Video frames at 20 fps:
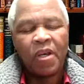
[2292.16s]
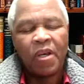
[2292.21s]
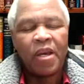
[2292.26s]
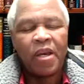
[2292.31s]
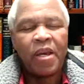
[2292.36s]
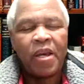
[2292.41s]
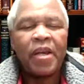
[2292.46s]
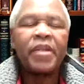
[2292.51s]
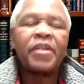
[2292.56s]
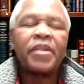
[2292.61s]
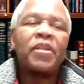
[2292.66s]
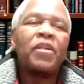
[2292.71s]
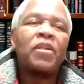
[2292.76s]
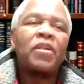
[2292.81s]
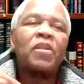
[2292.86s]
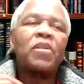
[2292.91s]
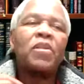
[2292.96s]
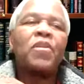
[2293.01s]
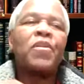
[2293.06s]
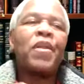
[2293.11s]
And
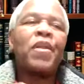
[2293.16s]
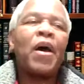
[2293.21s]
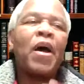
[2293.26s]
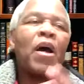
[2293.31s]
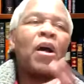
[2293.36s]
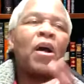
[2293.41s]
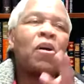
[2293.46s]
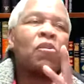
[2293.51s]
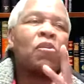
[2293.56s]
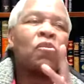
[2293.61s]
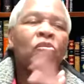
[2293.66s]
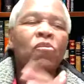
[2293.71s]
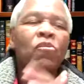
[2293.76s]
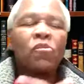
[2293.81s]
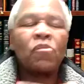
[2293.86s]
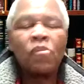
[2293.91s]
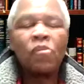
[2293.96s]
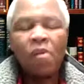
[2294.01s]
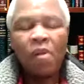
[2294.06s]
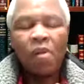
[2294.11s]
now,
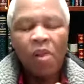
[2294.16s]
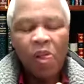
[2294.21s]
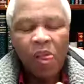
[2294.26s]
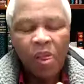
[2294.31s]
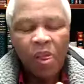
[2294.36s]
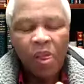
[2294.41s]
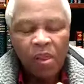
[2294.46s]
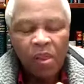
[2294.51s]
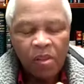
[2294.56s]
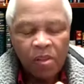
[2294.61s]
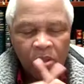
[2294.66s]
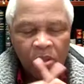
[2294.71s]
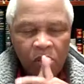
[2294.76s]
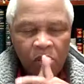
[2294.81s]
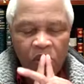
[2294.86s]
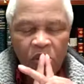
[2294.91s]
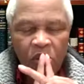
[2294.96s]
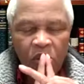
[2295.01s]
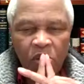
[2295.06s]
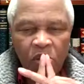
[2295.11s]

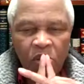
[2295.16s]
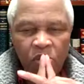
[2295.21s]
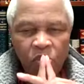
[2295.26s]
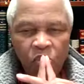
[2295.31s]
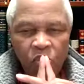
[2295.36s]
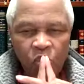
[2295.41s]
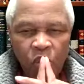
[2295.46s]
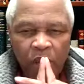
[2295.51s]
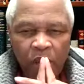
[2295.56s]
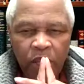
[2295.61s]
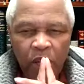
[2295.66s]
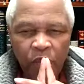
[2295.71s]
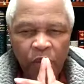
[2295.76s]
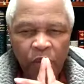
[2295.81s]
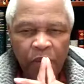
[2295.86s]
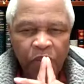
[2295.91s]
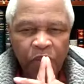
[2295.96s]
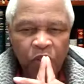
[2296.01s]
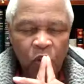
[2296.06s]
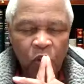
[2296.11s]
whether we
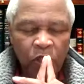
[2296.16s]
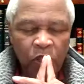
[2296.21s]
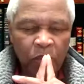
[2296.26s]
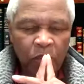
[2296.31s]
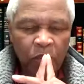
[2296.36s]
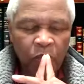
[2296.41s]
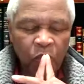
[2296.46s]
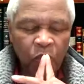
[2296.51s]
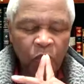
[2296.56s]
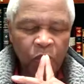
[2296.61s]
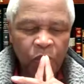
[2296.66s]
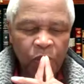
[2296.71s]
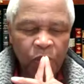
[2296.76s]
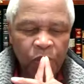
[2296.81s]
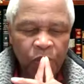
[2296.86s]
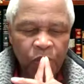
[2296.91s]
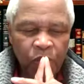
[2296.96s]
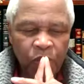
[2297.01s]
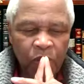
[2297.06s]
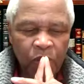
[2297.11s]
have talked about
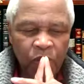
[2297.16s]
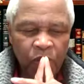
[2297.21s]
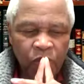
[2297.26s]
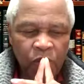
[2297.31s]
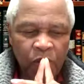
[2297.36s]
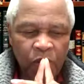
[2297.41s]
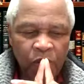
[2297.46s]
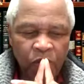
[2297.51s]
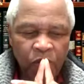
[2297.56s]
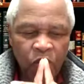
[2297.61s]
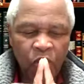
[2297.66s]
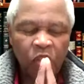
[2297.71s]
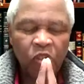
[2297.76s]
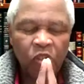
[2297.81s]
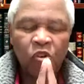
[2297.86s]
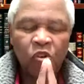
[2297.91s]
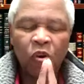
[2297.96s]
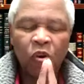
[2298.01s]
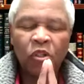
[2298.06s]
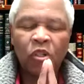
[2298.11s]
this, if we have
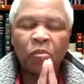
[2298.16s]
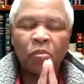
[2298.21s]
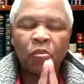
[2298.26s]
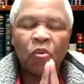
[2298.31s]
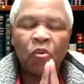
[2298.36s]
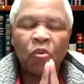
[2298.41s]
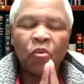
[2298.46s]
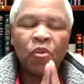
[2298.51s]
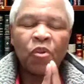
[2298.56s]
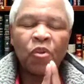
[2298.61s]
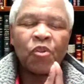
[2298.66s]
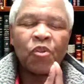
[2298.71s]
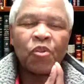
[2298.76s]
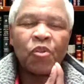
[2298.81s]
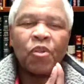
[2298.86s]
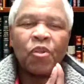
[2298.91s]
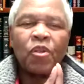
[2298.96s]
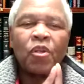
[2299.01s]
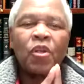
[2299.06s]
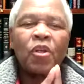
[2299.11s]
not talked about
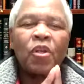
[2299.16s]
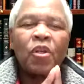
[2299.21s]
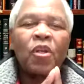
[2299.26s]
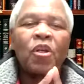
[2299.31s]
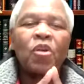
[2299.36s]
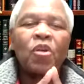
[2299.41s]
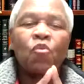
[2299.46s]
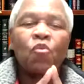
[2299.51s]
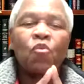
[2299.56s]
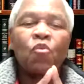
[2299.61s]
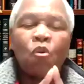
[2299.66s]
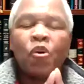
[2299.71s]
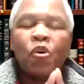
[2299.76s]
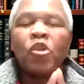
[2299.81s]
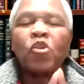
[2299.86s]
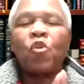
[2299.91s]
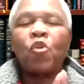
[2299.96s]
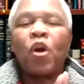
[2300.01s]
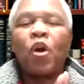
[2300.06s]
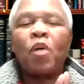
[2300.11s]
this, we will
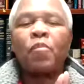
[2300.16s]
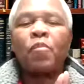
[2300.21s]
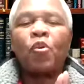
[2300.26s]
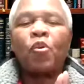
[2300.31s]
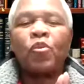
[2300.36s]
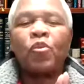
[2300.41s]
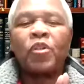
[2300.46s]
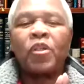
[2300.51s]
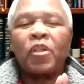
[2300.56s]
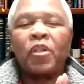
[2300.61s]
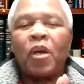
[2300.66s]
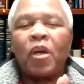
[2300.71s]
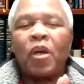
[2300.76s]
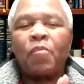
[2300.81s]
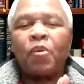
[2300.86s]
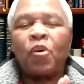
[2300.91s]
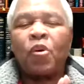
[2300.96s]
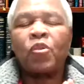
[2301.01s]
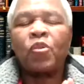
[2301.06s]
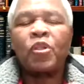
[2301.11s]
talk about
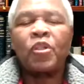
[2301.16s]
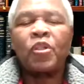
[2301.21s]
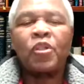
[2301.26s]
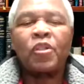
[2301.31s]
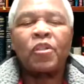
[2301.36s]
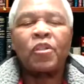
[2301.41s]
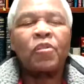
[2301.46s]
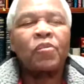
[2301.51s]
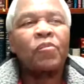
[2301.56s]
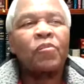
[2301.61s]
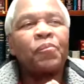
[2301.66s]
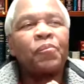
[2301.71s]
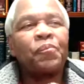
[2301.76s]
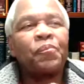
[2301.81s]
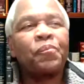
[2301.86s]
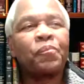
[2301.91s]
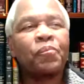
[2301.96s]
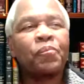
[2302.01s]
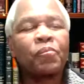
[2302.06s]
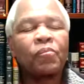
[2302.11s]
it.
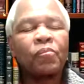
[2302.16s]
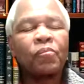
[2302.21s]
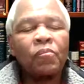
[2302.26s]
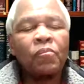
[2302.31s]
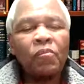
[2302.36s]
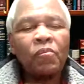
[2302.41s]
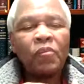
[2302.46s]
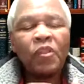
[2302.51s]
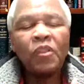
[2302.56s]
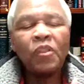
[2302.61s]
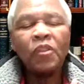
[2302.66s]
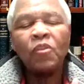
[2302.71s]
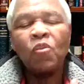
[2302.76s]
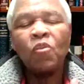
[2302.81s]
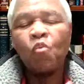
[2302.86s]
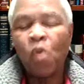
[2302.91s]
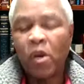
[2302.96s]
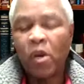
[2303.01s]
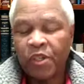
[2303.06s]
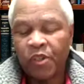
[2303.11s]

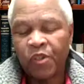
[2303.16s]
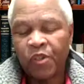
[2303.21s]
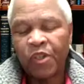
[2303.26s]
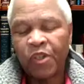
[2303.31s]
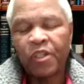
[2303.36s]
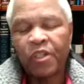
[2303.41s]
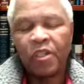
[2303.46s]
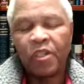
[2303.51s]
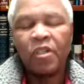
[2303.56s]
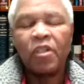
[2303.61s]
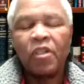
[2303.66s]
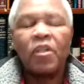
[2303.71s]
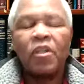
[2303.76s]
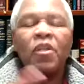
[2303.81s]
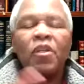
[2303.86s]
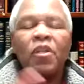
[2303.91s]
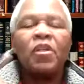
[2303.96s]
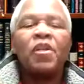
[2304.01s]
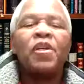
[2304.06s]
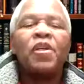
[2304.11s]
What is it?
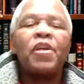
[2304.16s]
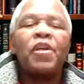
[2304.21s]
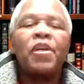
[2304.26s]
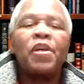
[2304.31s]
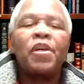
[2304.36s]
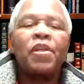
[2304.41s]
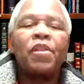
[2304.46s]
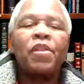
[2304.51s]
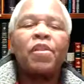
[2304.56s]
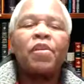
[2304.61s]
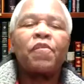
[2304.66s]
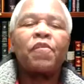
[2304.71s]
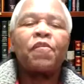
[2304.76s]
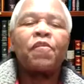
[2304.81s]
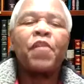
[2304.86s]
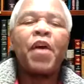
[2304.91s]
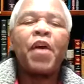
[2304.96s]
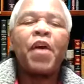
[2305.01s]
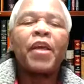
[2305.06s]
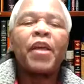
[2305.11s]
The
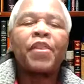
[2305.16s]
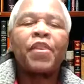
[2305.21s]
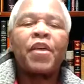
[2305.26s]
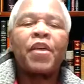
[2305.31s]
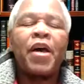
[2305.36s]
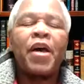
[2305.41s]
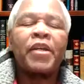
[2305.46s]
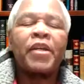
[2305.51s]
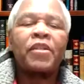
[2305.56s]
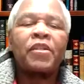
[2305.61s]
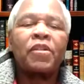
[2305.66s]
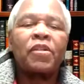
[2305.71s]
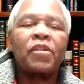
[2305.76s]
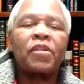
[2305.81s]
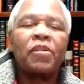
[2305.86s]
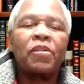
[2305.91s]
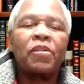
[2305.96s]
fact that